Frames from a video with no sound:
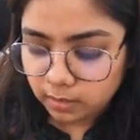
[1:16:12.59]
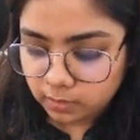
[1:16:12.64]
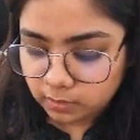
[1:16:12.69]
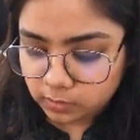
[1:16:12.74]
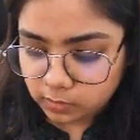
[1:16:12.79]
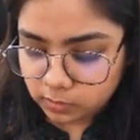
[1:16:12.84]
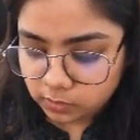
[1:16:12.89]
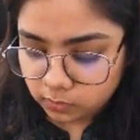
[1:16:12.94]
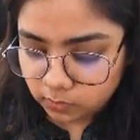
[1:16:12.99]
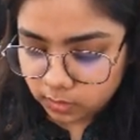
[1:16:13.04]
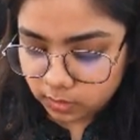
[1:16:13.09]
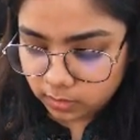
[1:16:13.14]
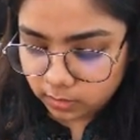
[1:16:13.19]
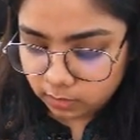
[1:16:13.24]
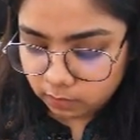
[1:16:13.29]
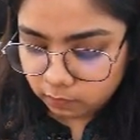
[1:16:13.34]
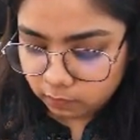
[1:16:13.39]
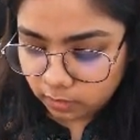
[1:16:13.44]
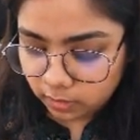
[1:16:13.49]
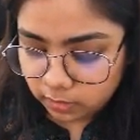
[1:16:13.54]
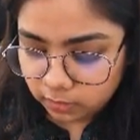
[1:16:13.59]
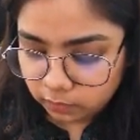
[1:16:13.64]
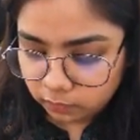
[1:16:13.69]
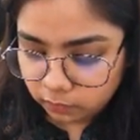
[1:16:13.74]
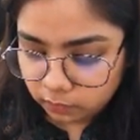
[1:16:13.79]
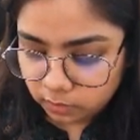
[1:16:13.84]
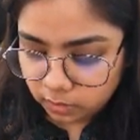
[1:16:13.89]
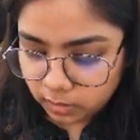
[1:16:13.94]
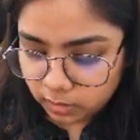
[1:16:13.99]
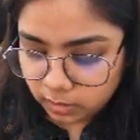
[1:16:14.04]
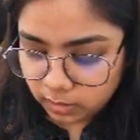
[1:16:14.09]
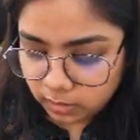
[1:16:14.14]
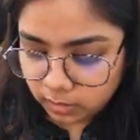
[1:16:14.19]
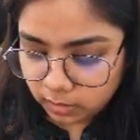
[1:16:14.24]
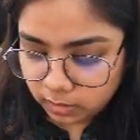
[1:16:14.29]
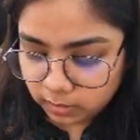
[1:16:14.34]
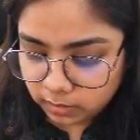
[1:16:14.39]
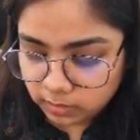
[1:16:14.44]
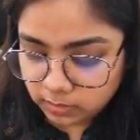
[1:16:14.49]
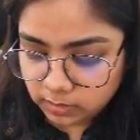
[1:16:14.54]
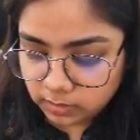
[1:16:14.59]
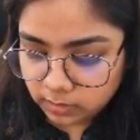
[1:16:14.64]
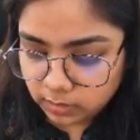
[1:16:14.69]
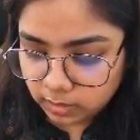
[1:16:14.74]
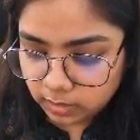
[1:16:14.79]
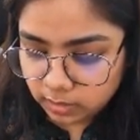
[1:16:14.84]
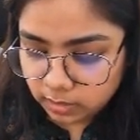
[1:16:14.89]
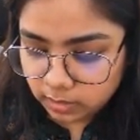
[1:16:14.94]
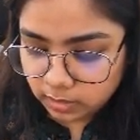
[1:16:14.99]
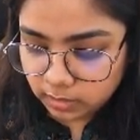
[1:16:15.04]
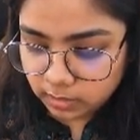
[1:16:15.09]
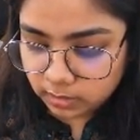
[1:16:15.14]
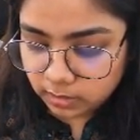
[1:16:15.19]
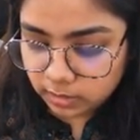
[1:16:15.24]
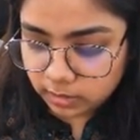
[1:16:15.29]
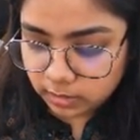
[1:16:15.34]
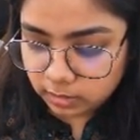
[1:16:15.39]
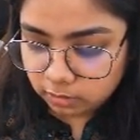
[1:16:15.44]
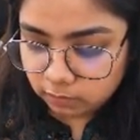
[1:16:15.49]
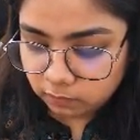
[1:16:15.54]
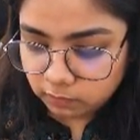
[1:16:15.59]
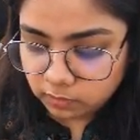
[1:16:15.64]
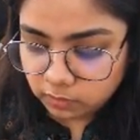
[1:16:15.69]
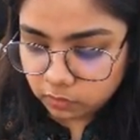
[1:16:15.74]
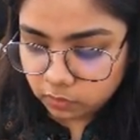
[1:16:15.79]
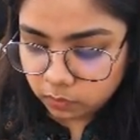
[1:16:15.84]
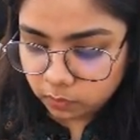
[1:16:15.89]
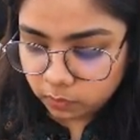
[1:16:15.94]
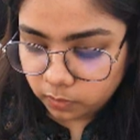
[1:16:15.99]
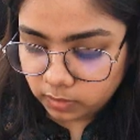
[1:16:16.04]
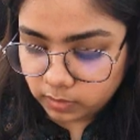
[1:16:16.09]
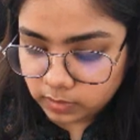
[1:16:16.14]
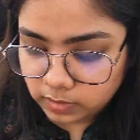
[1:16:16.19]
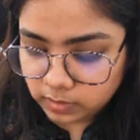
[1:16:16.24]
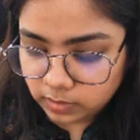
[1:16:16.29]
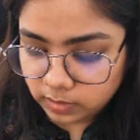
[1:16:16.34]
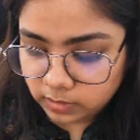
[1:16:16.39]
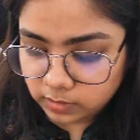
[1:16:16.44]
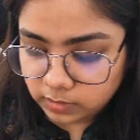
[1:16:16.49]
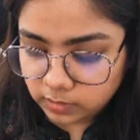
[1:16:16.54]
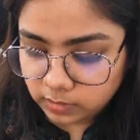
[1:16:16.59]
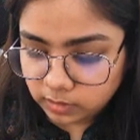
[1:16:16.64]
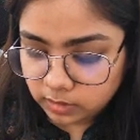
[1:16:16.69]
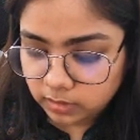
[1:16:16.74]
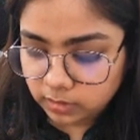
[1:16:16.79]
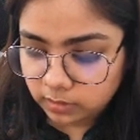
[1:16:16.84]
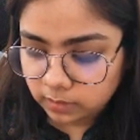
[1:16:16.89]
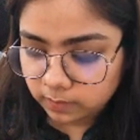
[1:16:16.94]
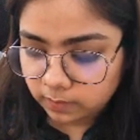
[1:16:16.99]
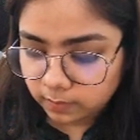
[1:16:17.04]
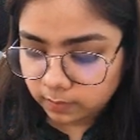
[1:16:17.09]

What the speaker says: So you get the value for a as negative 0.6 g